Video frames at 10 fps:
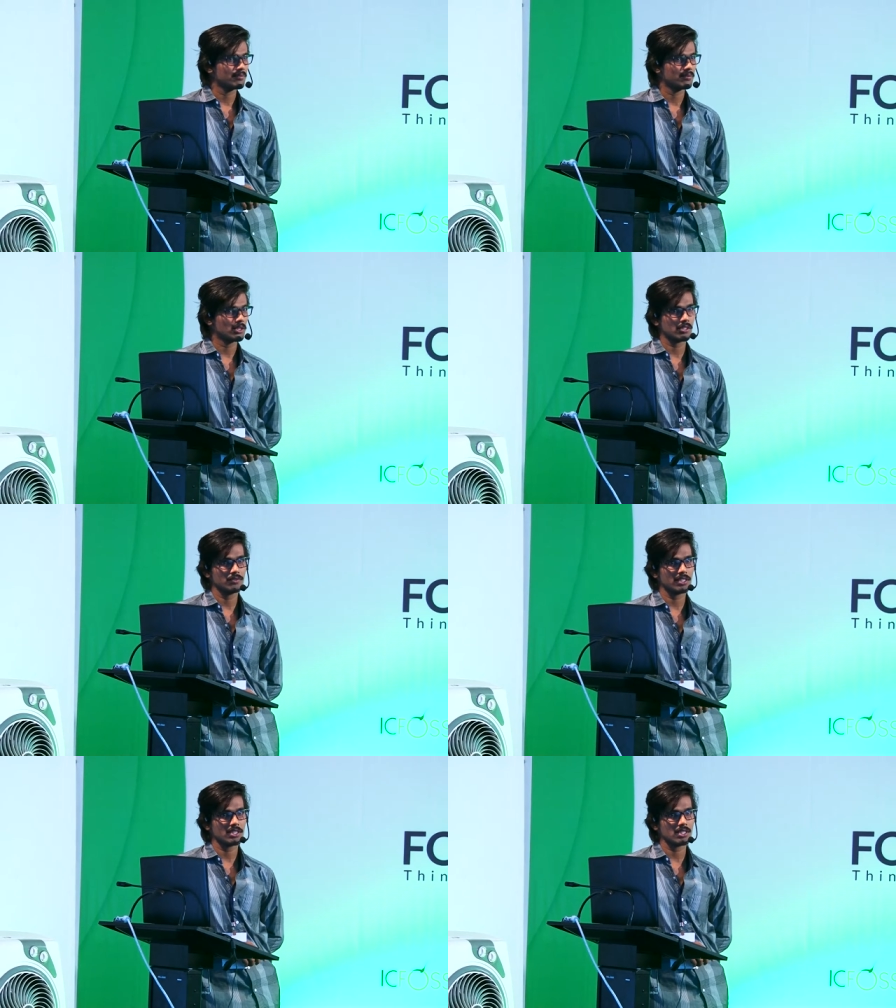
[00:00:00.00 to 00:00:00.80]
most of
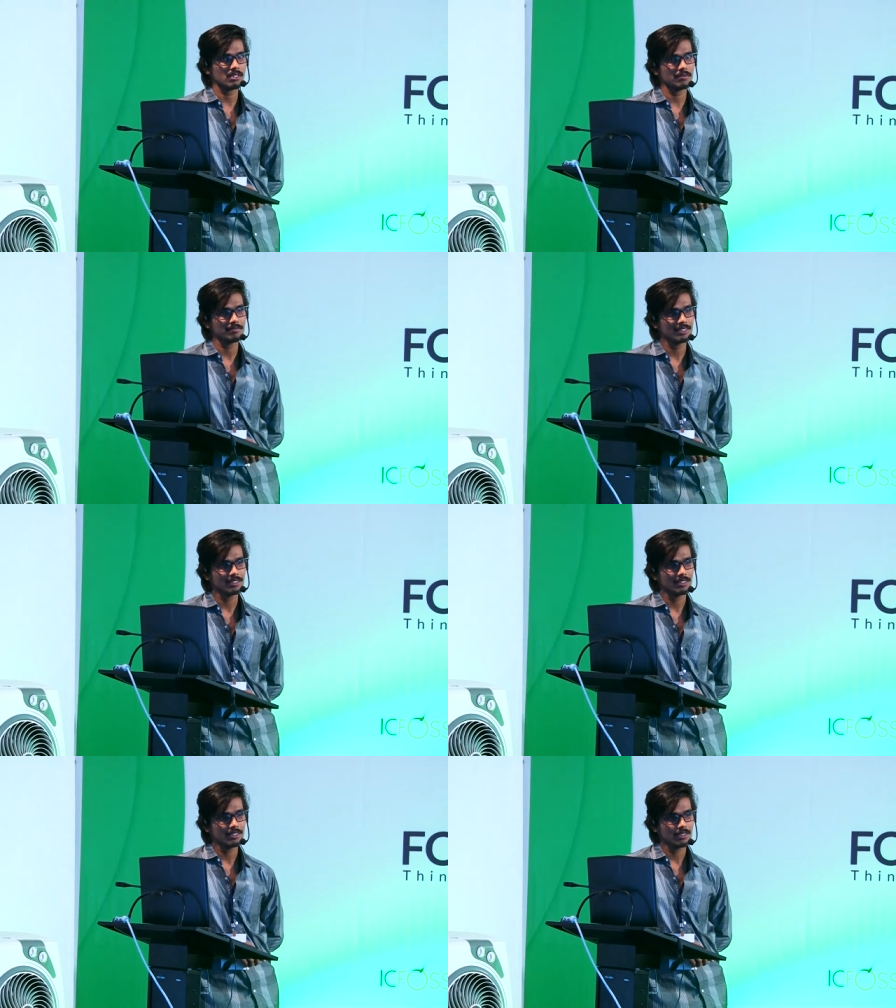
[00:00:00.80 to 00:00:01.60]
the cases.
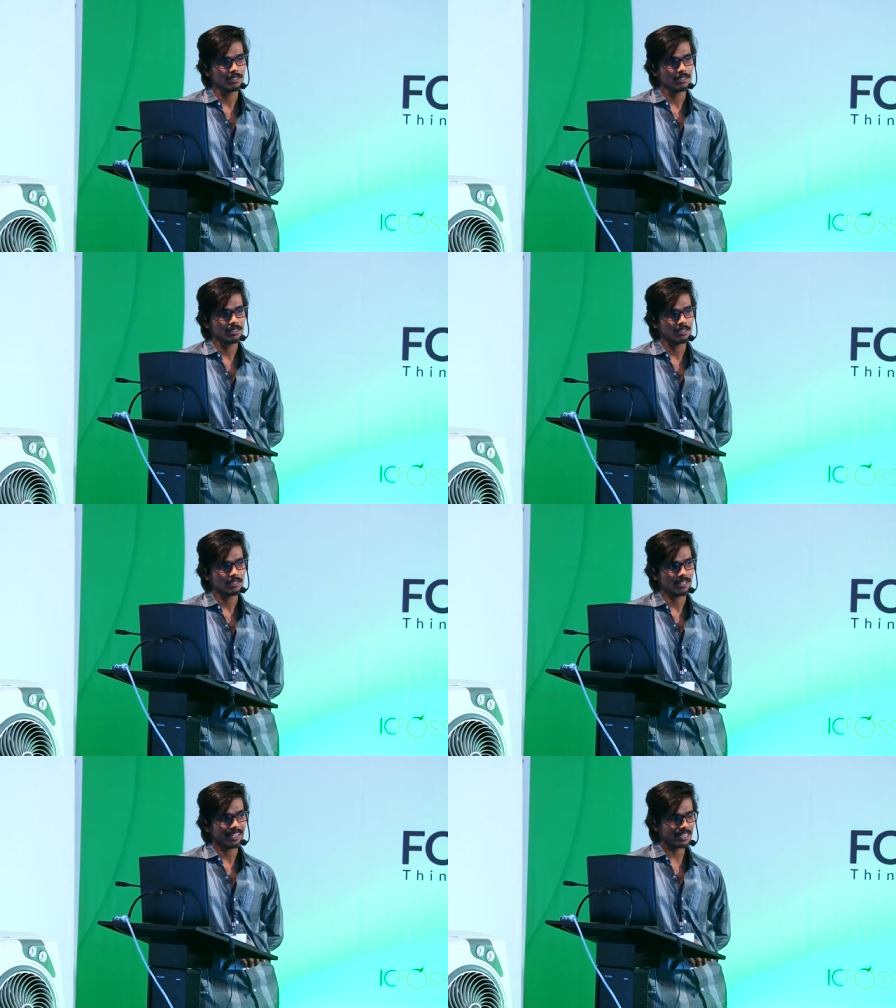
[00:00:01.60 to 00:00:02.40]

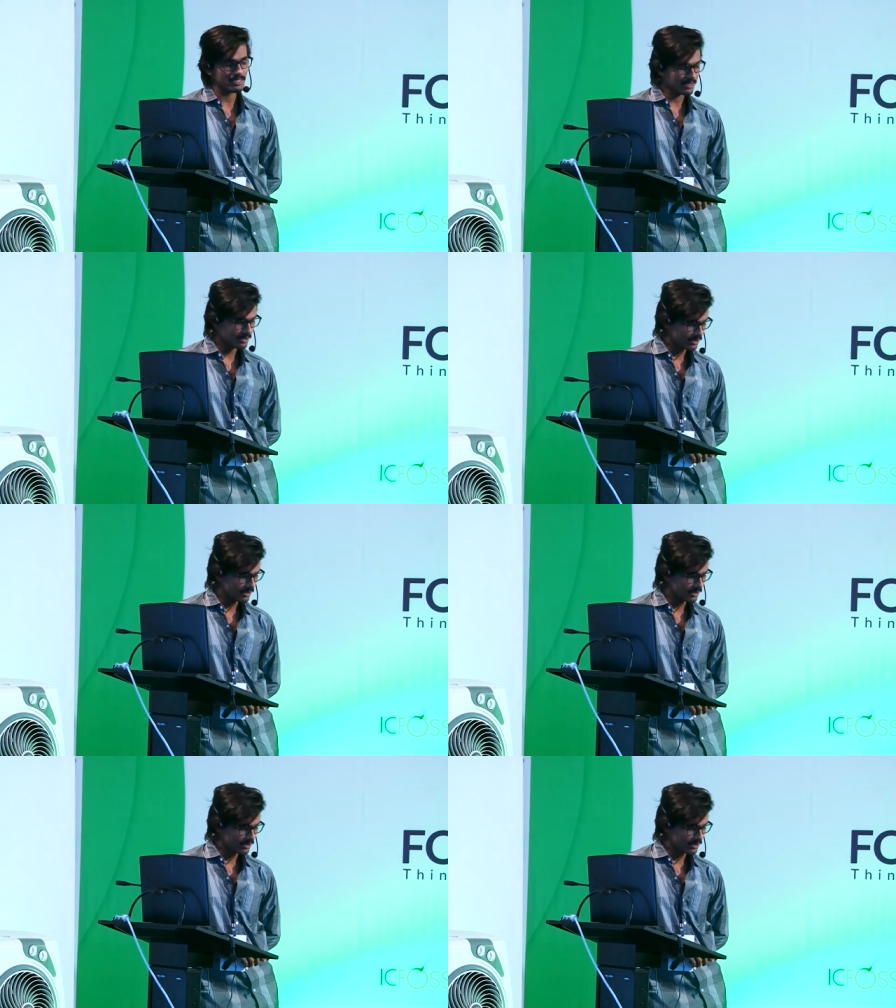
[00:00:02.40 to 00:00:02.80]
And